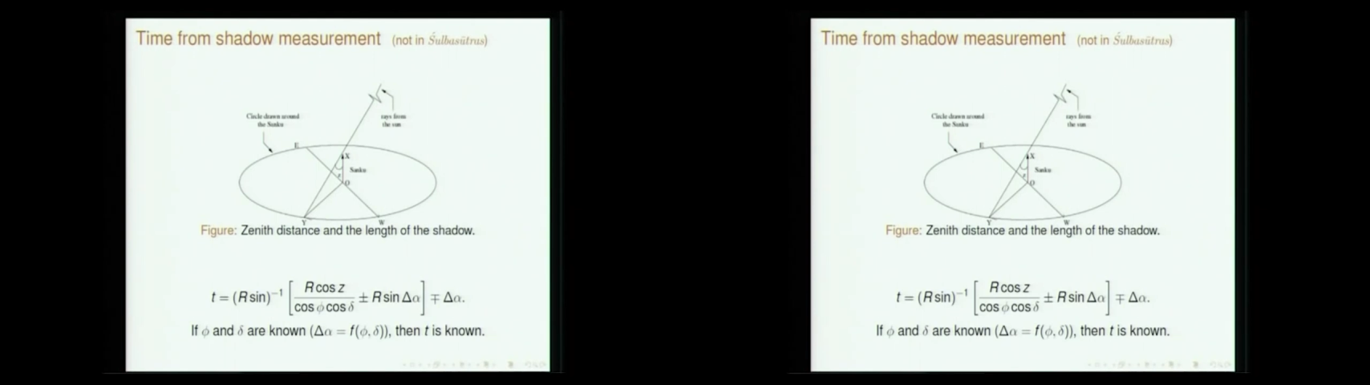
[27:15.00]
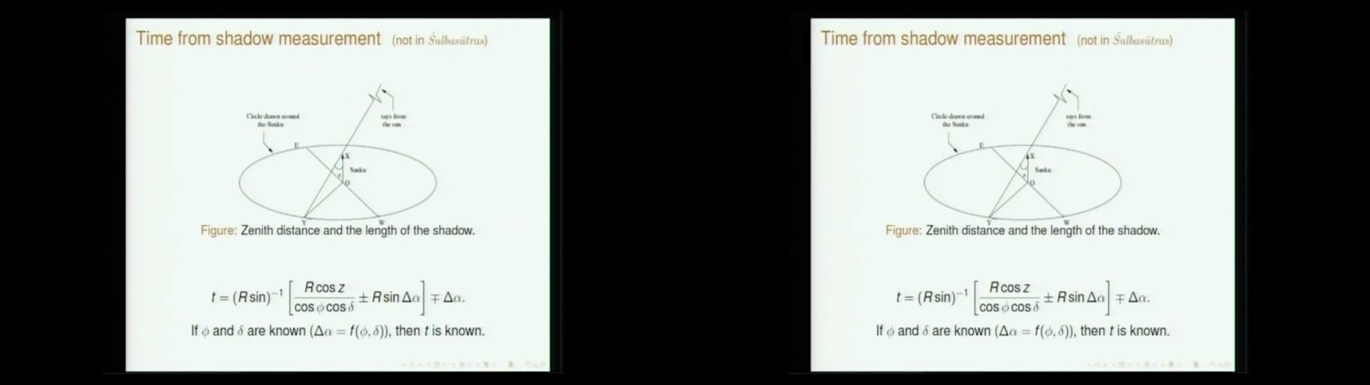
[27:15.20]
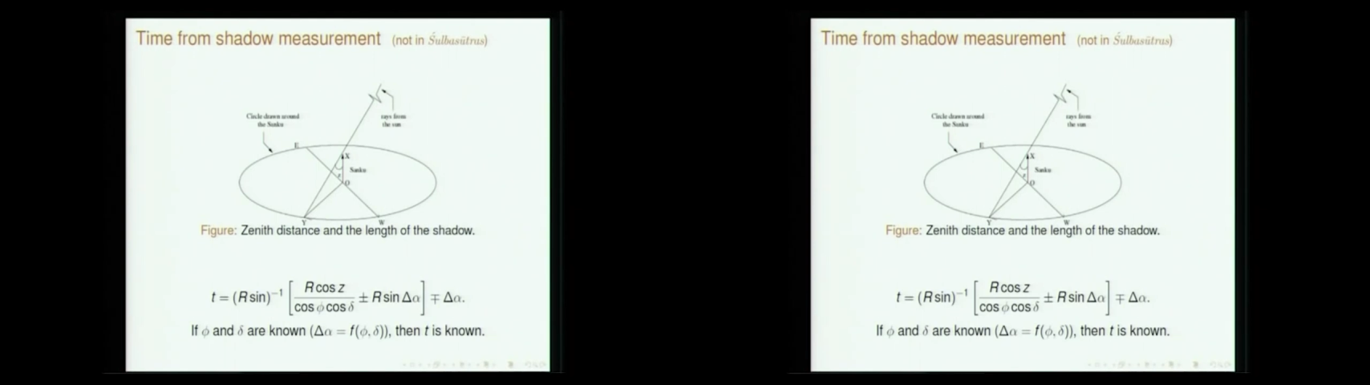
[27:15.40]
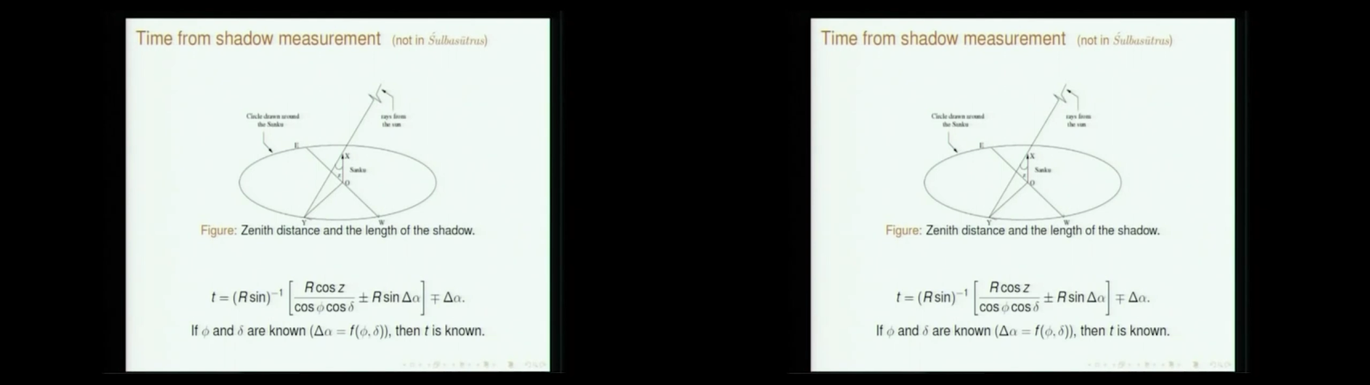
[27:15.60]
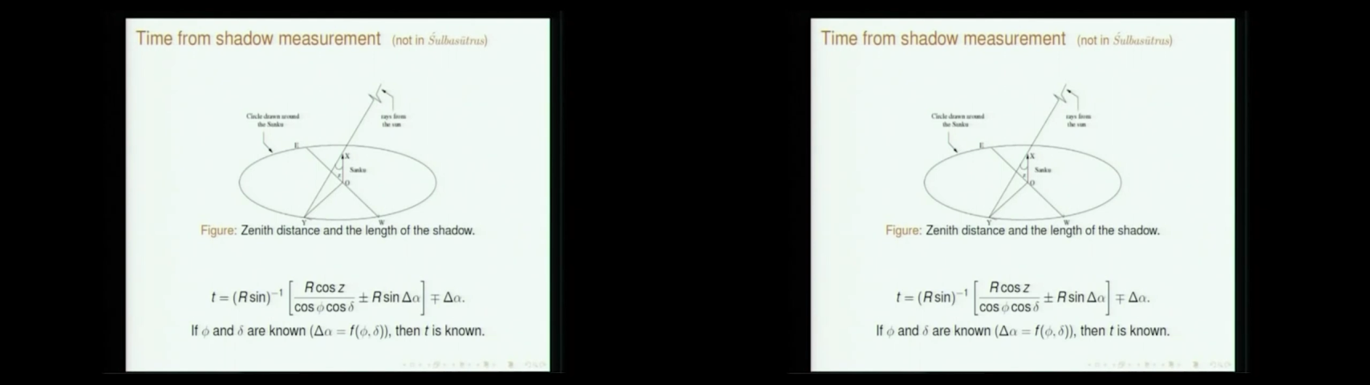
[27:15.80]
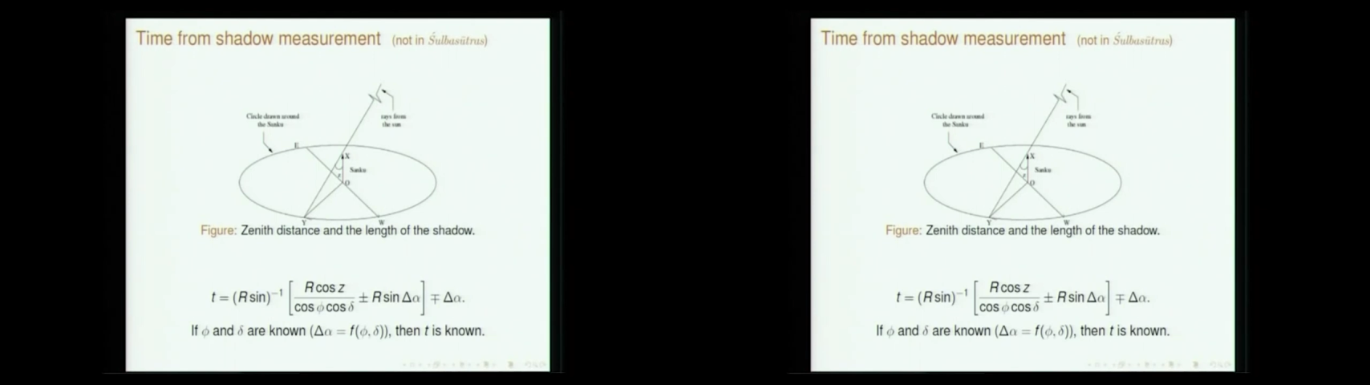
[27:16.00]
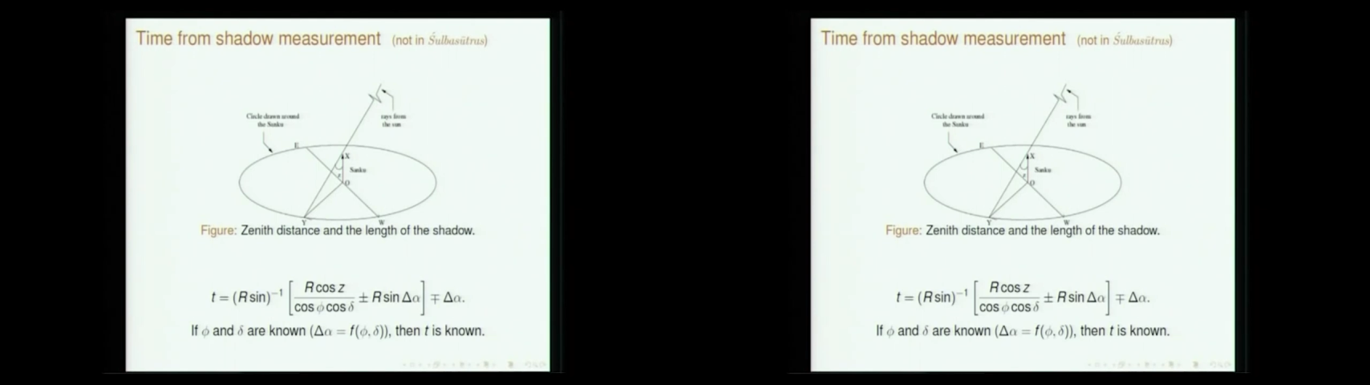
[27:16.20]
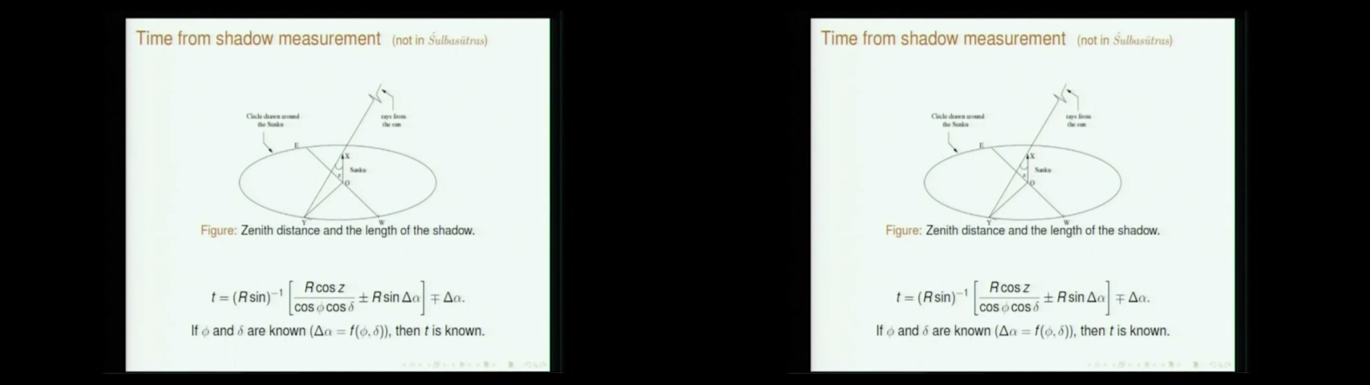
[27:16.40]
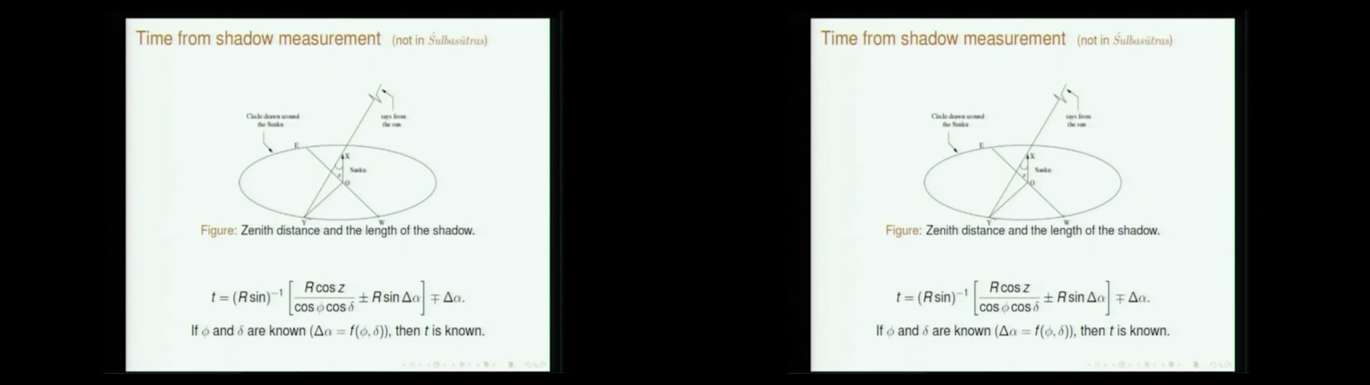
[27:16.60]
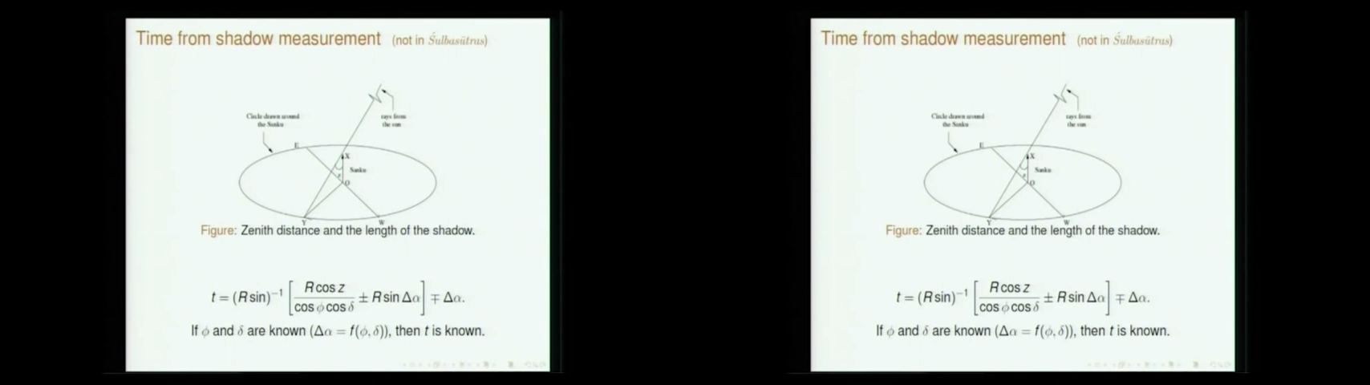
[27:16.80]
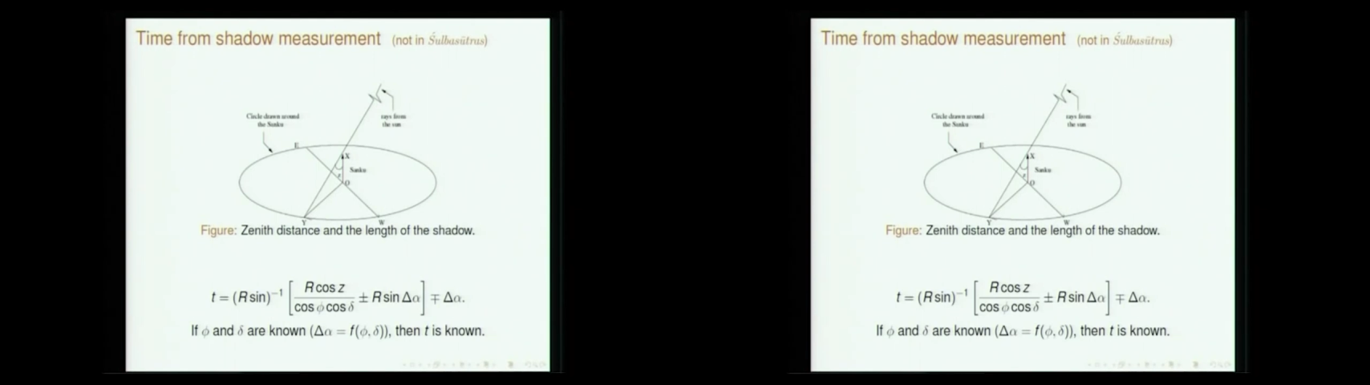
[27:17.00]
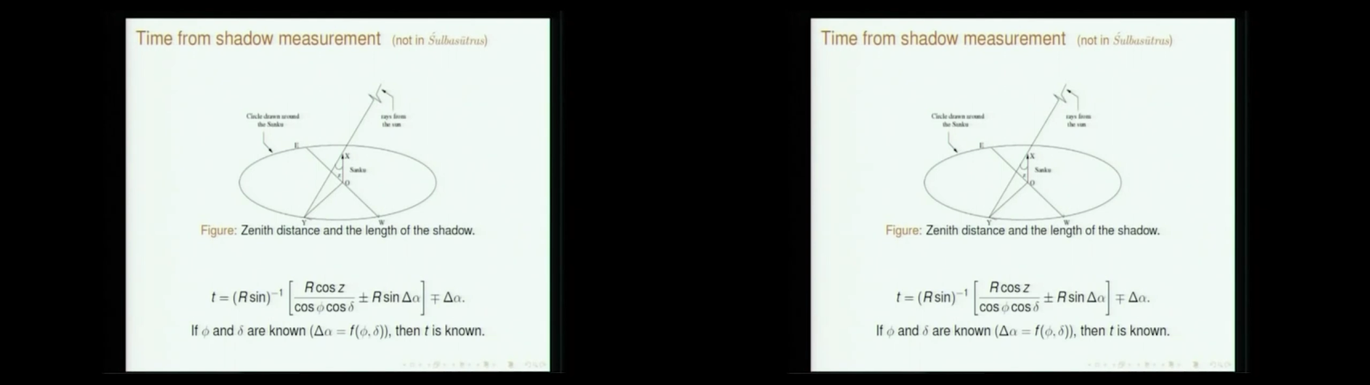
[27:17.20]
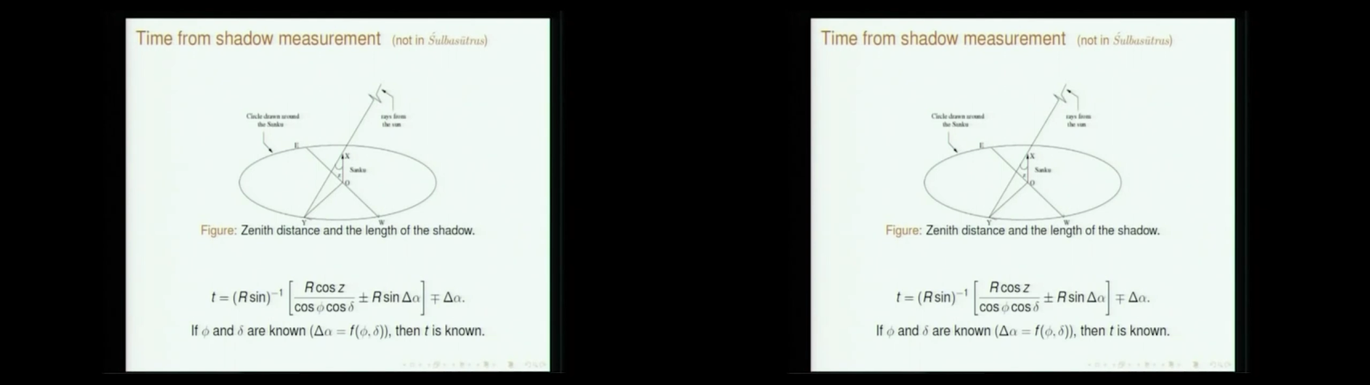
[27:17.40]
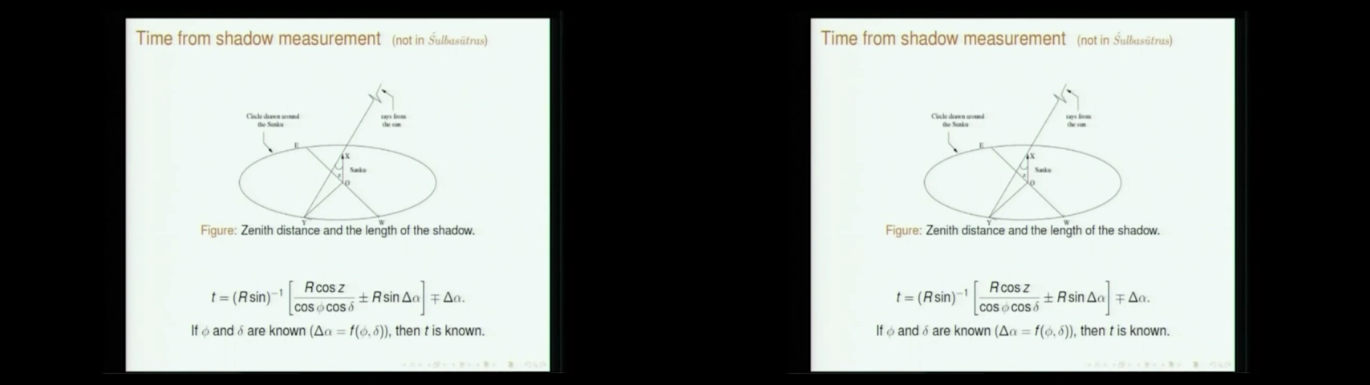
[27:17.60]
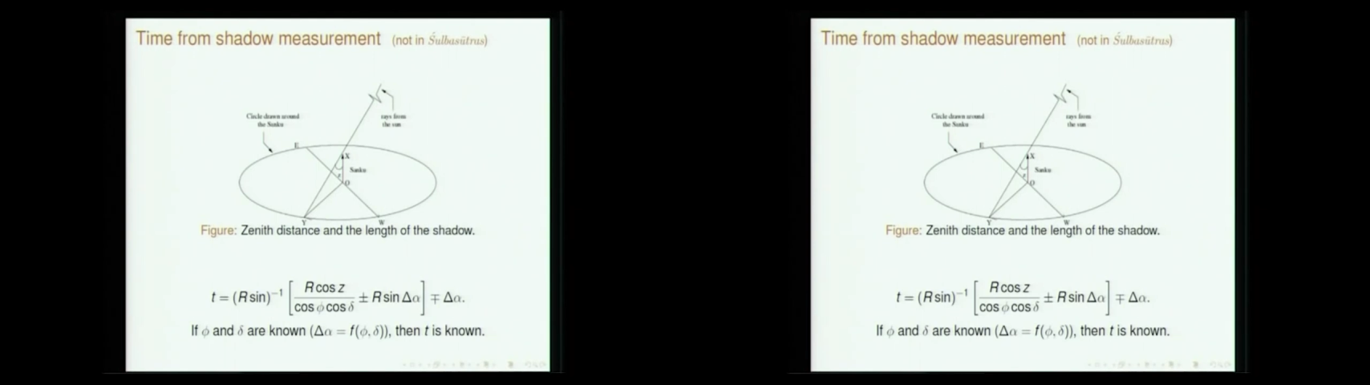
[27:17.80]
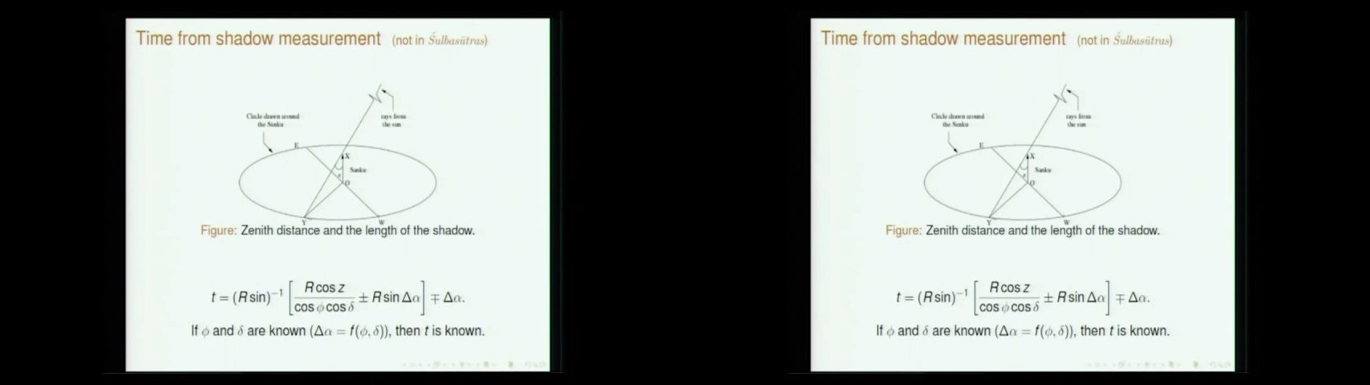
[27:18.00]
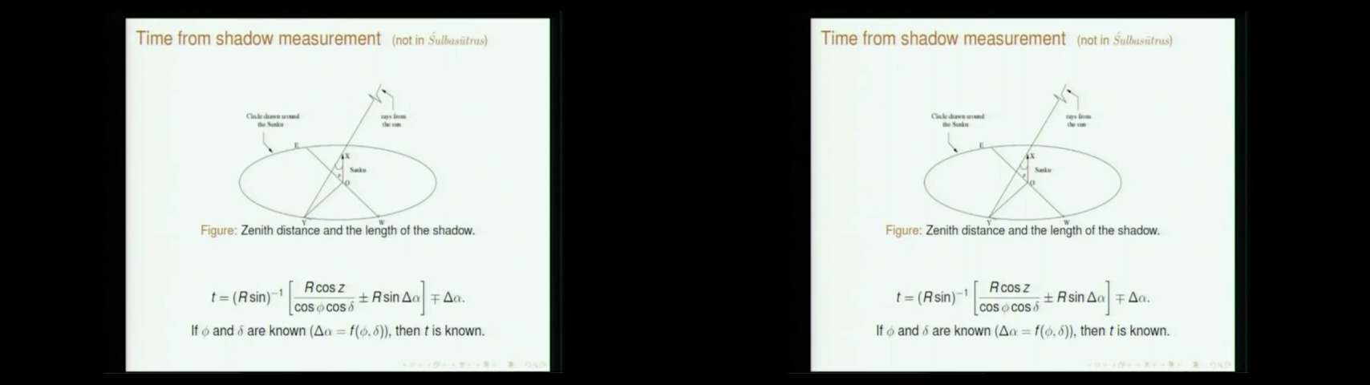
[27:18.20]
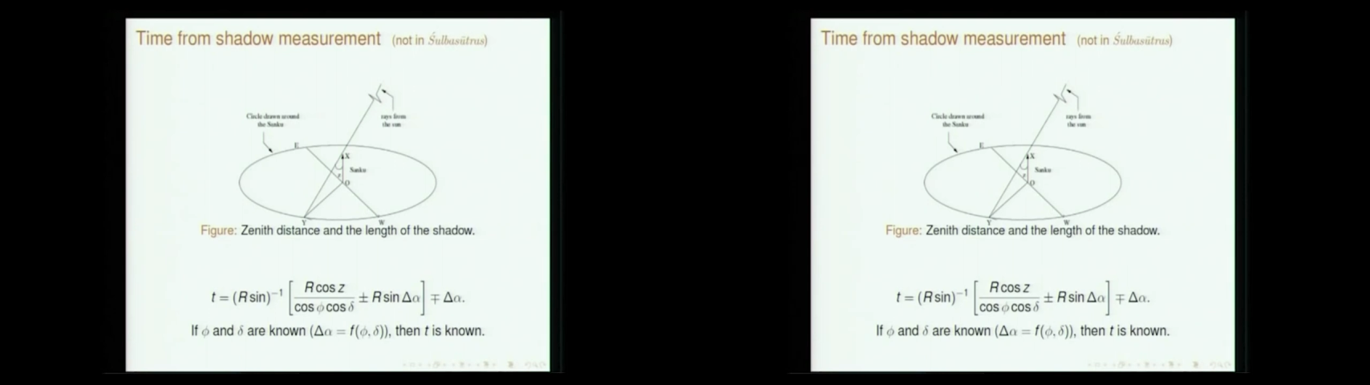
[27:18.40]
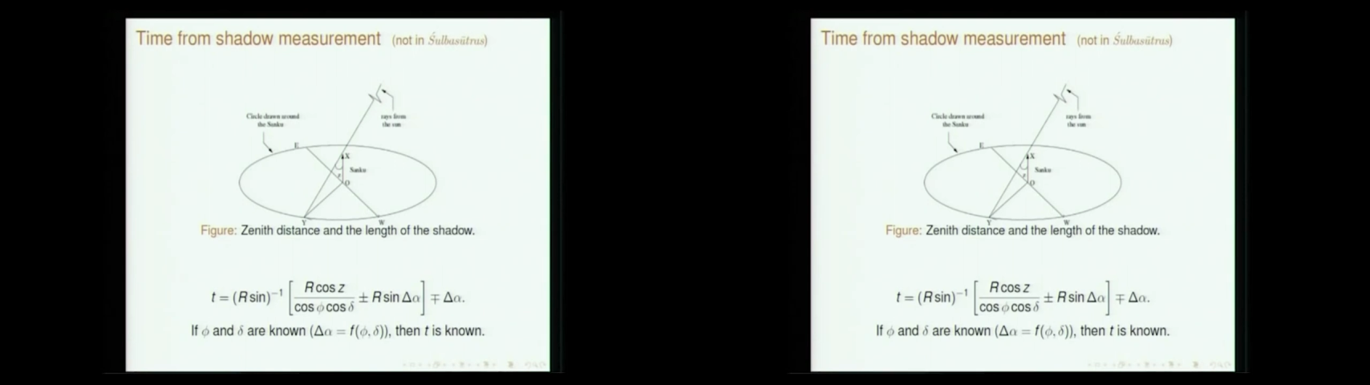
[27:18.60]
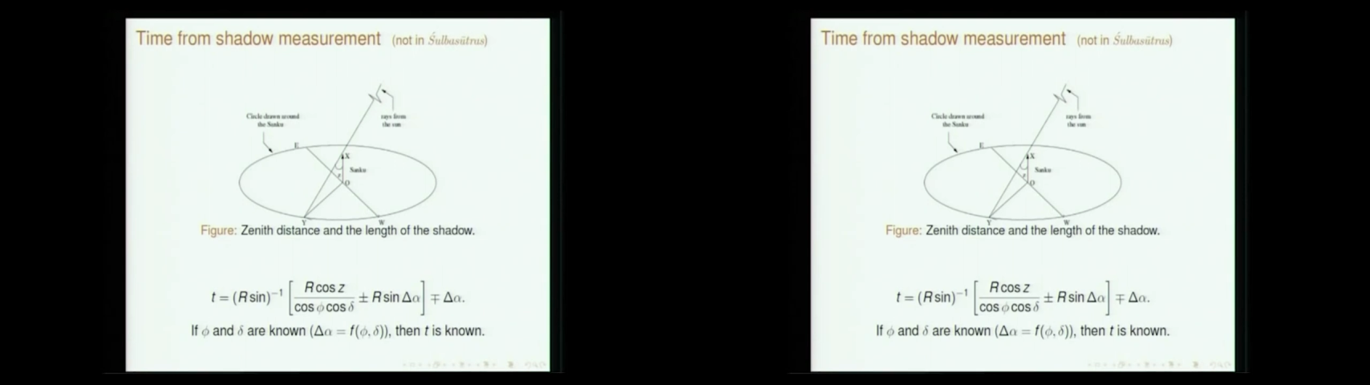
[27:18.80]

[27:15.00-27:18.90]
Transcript: (no speaker visible)